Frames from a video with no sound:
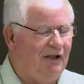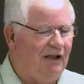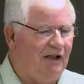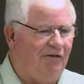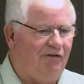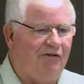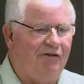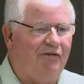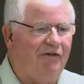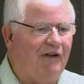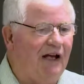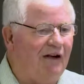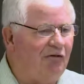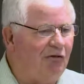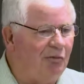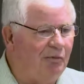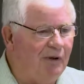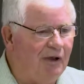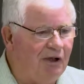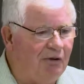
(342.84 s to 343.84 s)
If you've
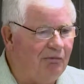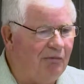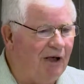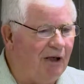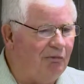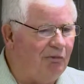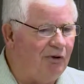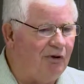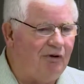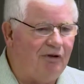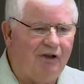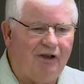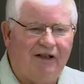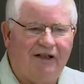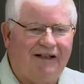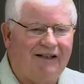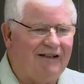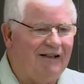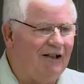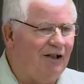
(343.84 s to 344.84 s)
never been a member,
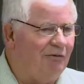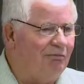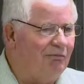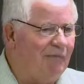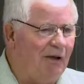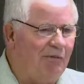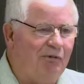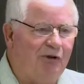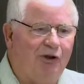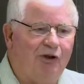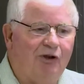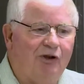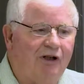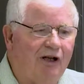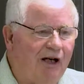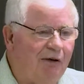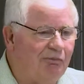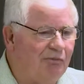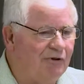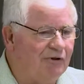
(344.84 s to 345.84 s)
maybe look
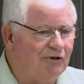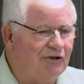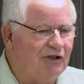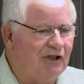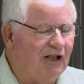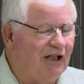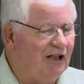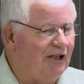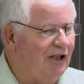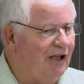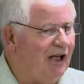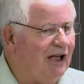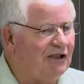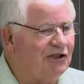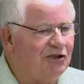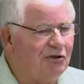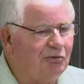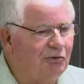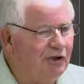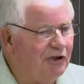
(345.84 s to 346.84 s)
up. There's
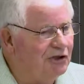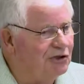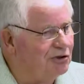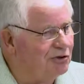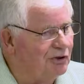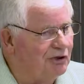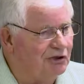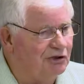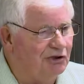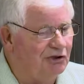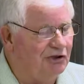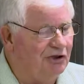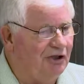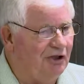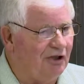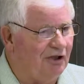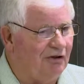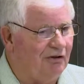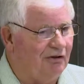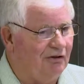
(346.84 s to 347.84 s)
lots of resources
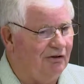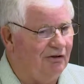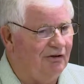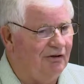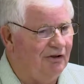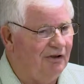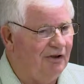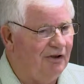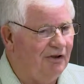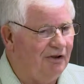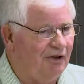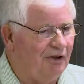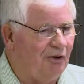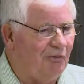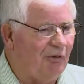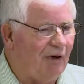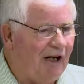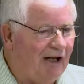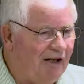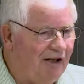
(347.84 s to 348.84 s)
here.
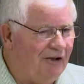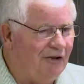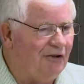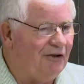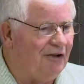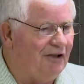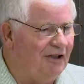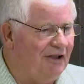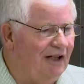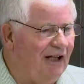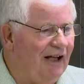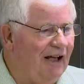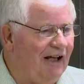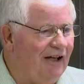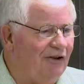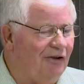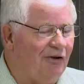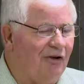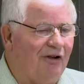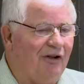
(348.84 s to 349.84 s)
Right here today,
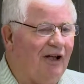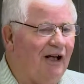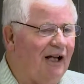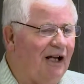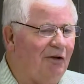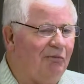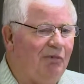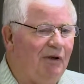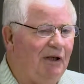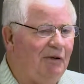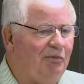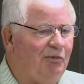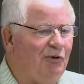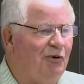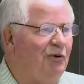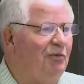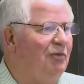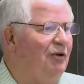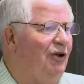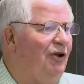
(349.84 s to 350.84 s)
there are a lot of people
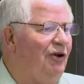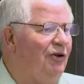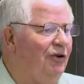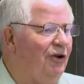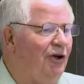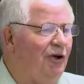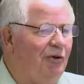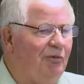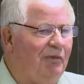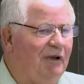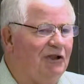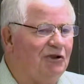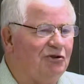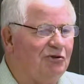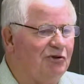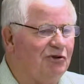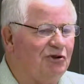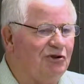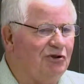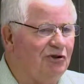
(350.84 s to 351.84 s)
who belong to home-based
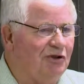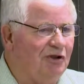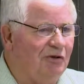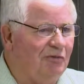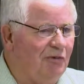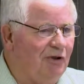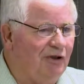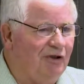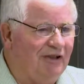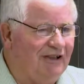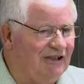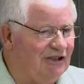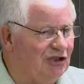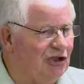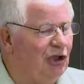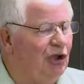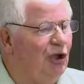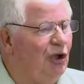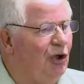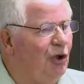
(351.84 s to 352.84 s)
Christian communities
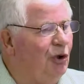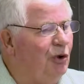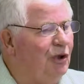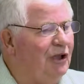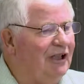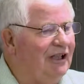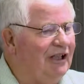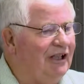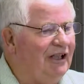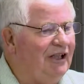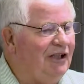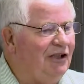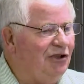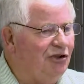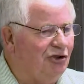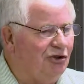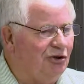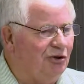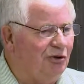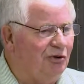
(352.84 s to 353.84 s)
who could
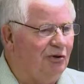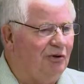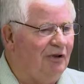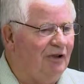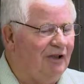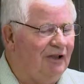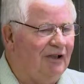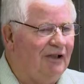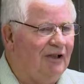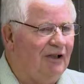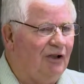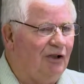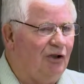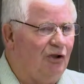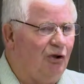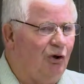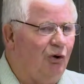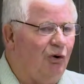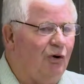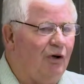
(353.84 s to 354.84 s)
lead you
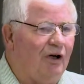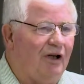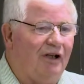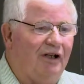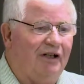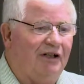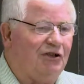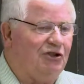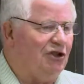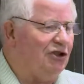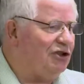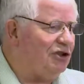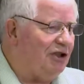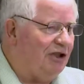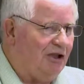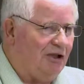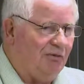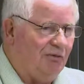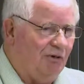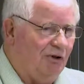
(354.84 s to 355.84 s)
toward an
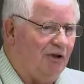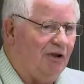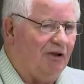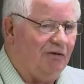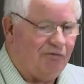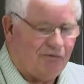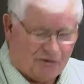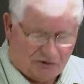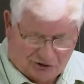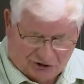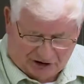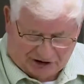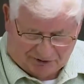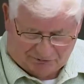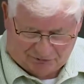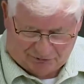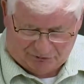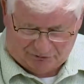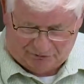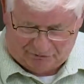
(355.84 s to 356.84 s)
existing community, for
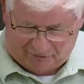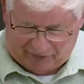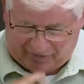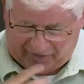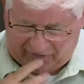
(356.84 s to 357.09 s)
example.